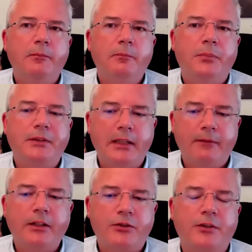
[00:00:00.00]
But the
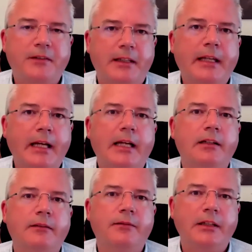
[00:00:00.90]
level of trust that I
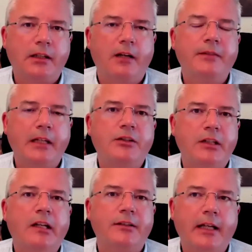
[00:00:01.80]
have and the
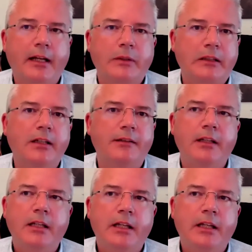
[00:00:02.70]
confidentiality I have with clients